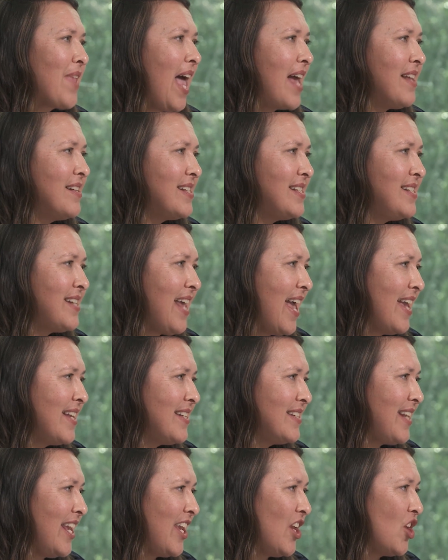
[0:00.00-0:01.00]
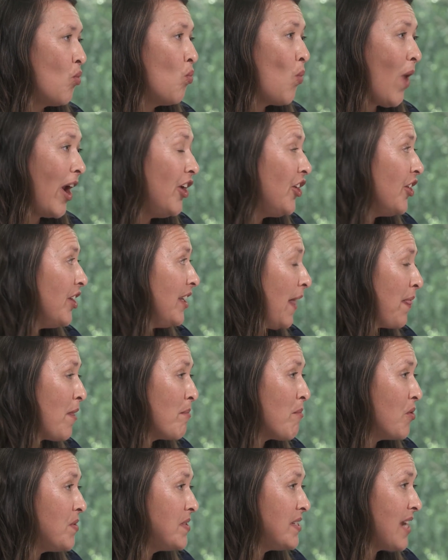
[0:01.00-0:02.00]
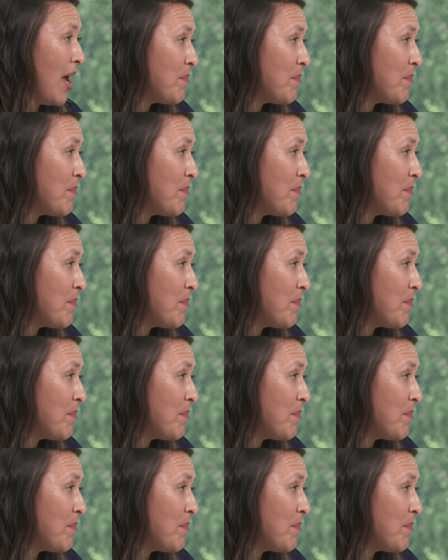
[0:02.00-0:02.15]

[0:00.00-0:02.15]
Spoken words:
Understanding, where you're going to get the most